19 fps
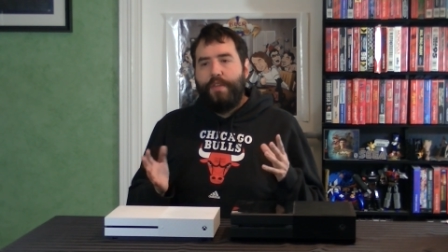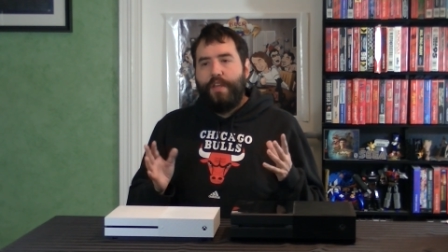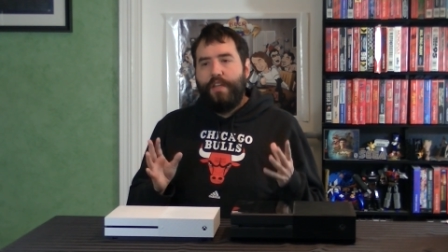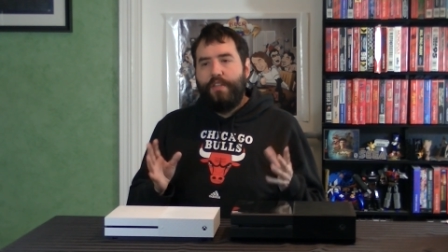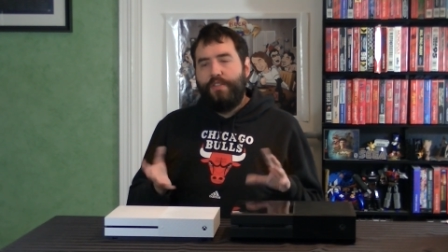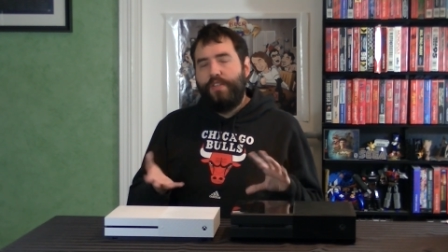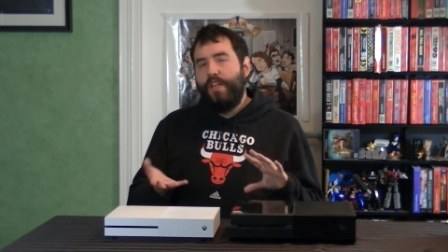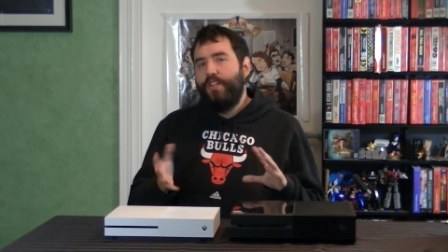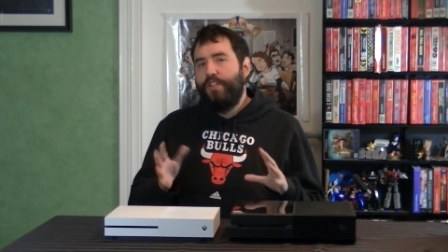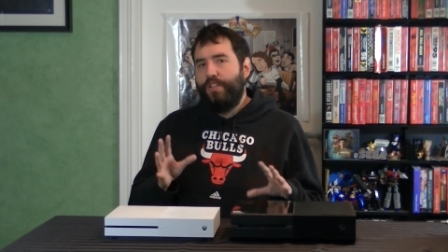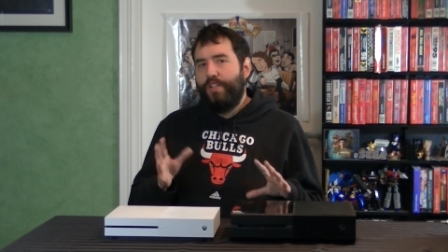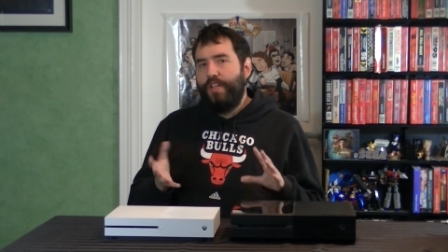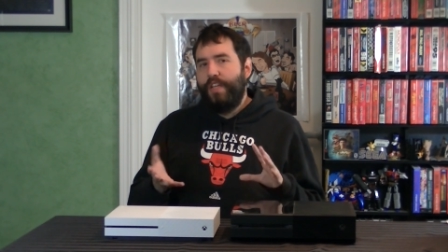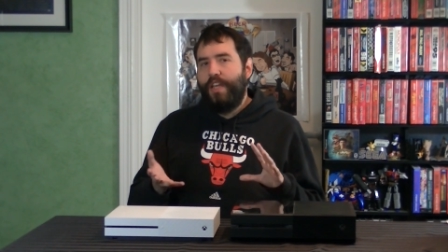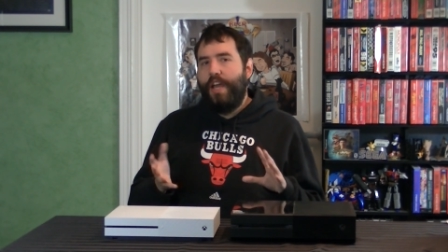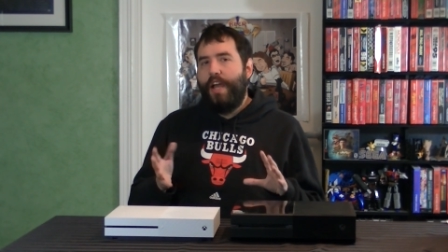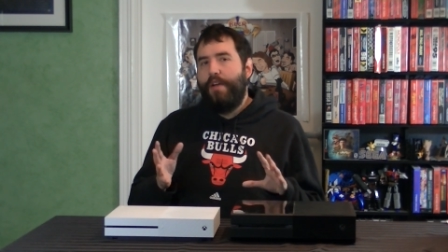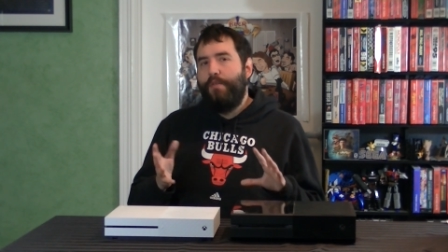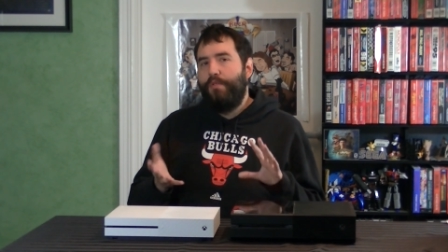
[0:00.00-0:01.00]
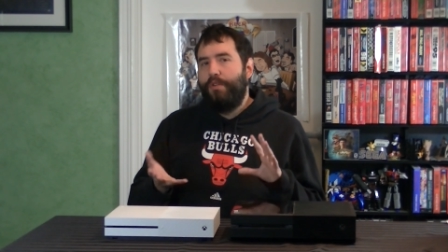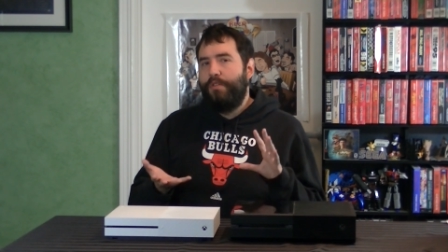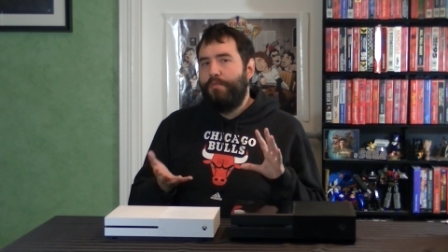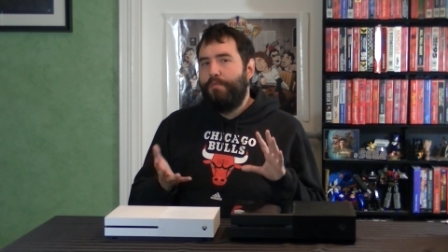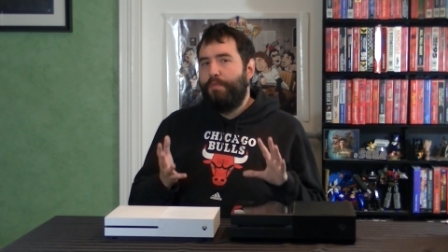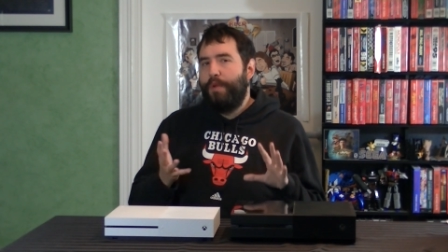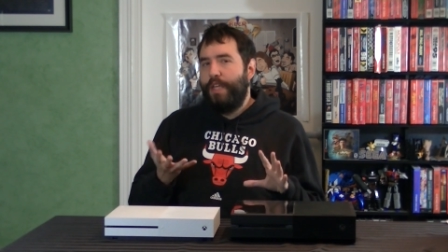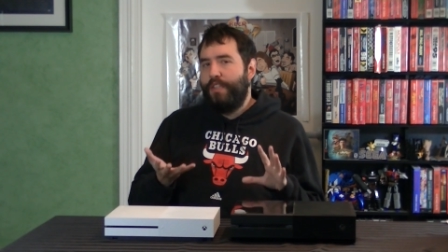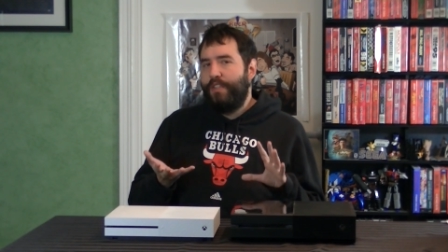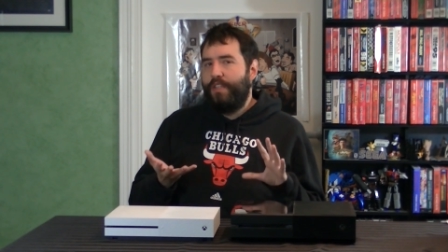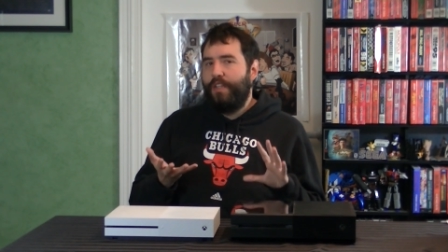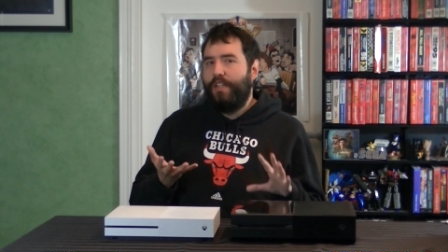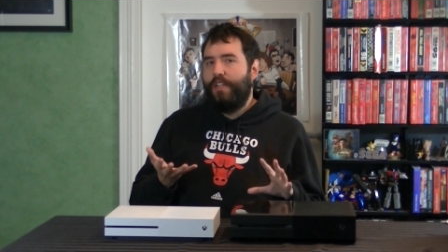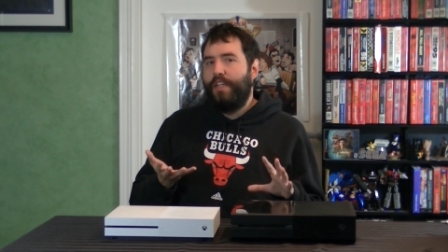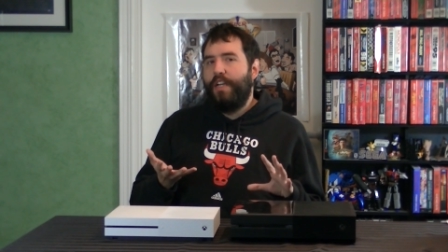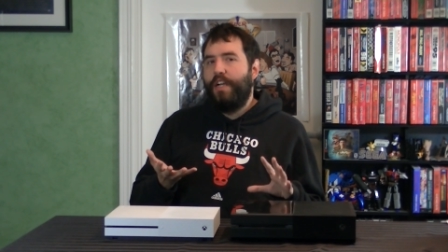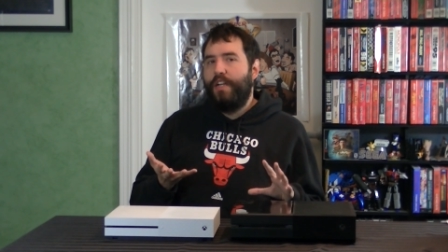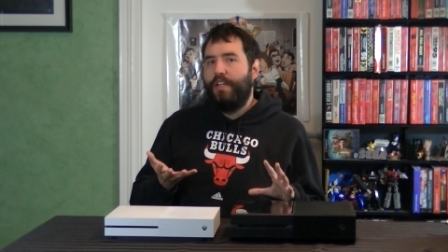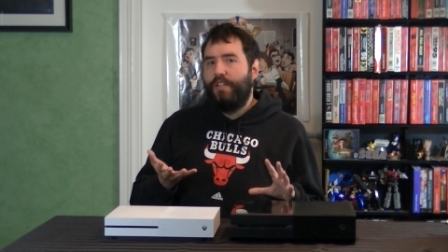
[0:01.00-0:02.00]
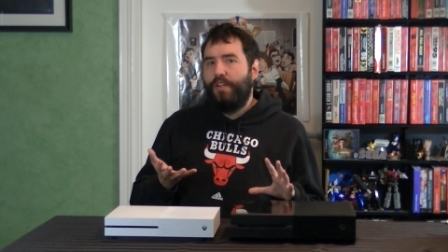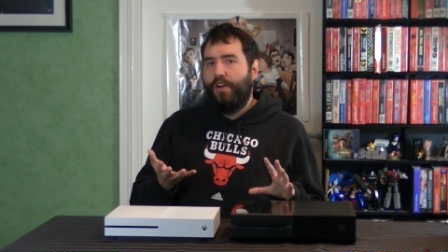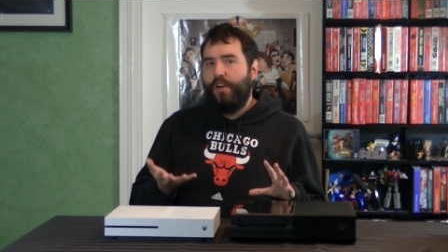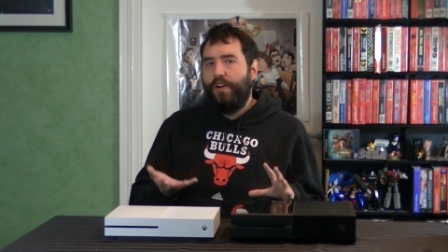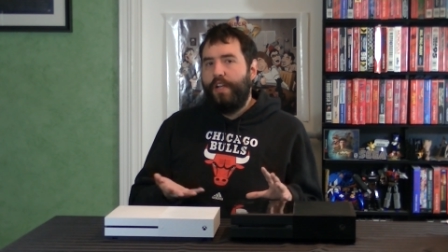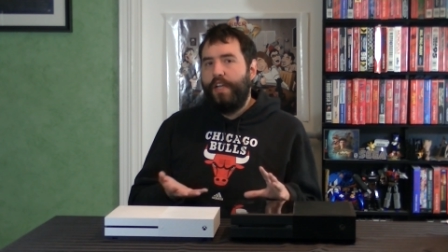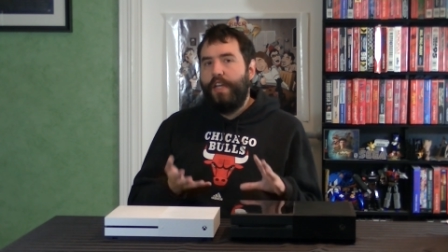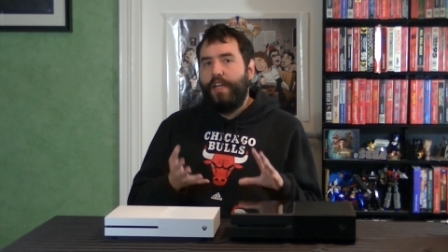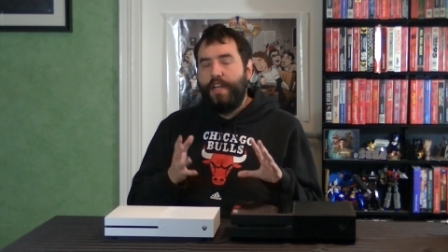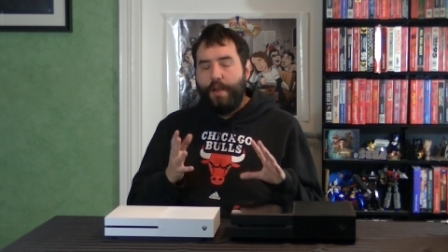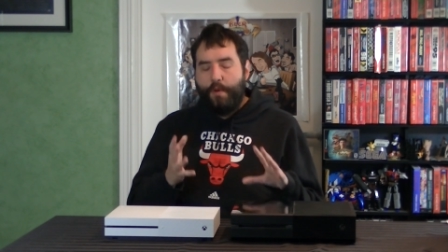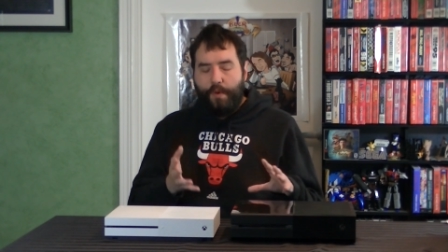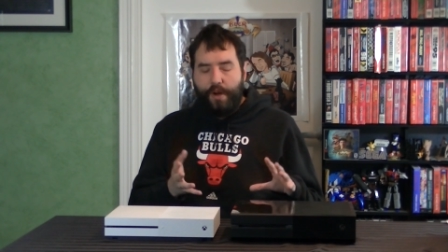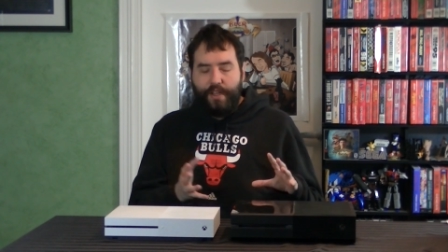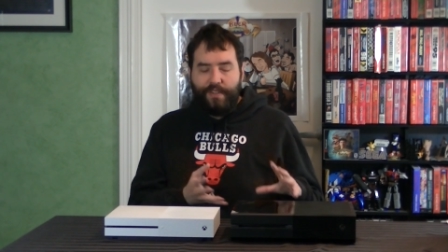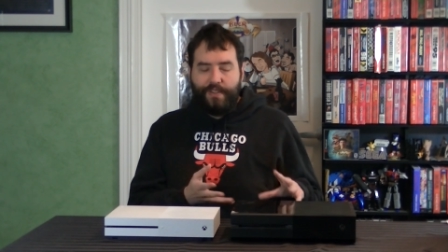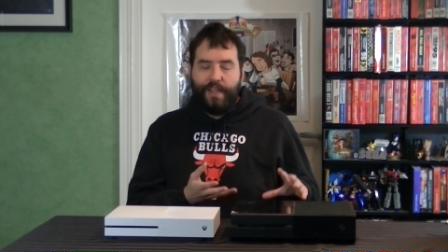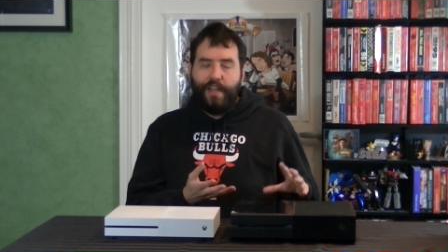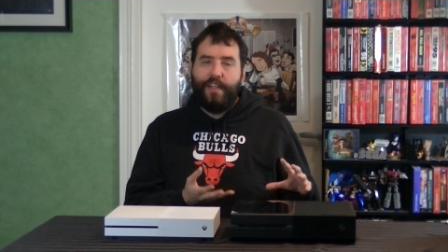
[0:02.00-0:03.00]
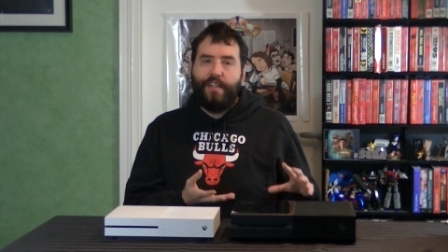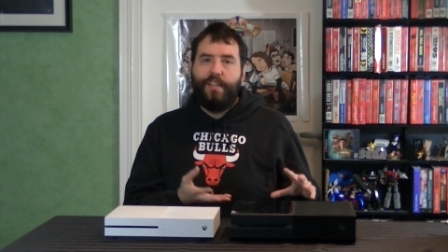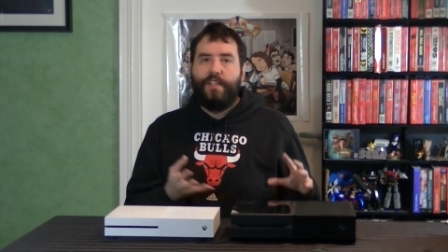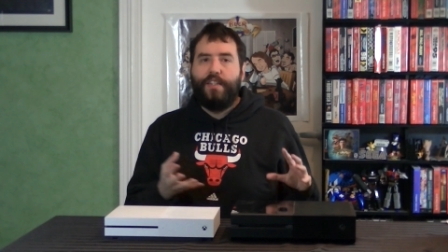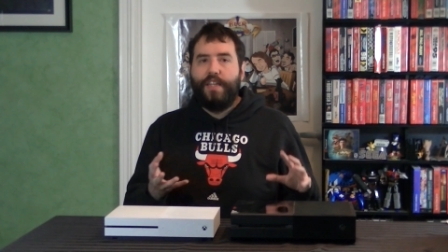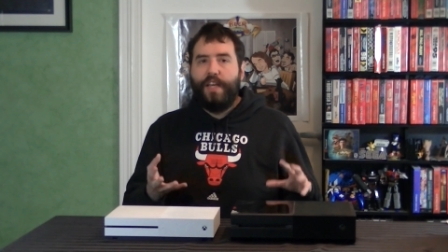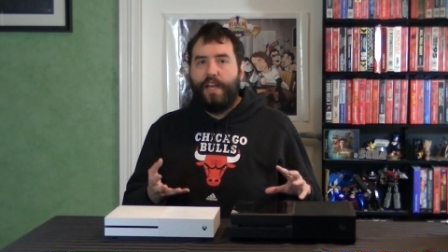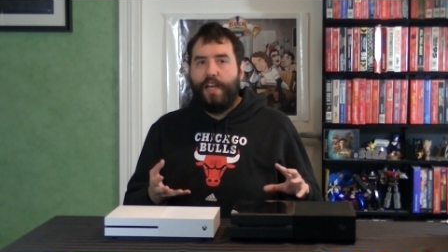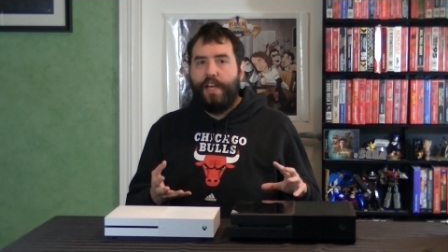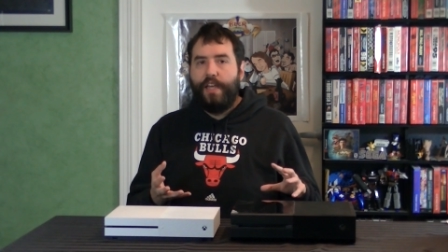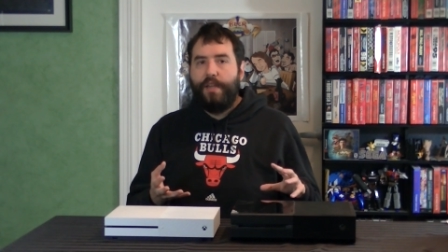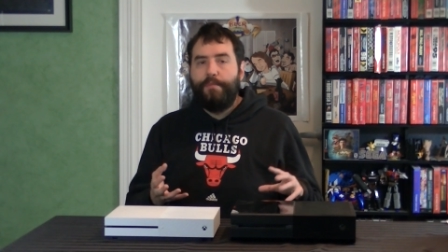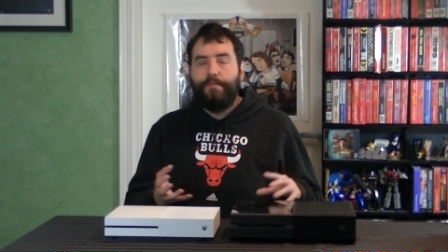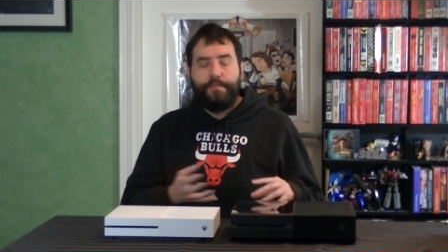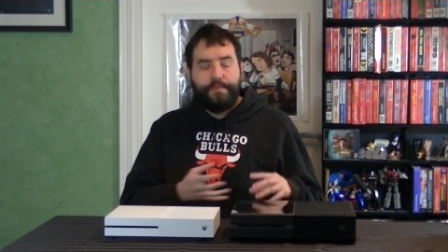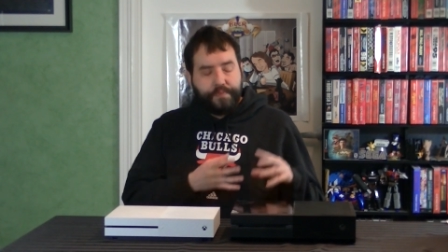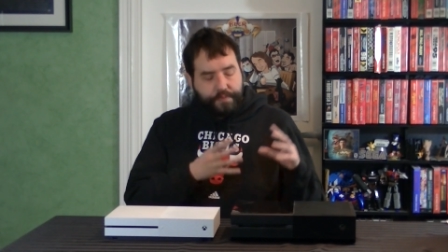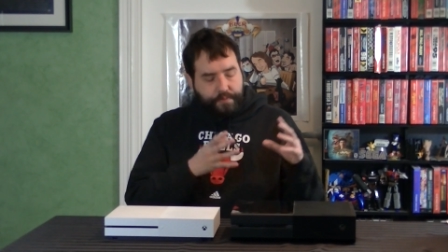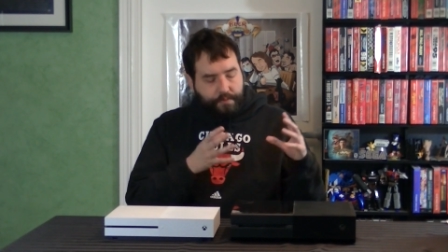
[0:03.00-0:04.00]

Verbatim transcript: essentially I was basically on target. Now, what I said at the time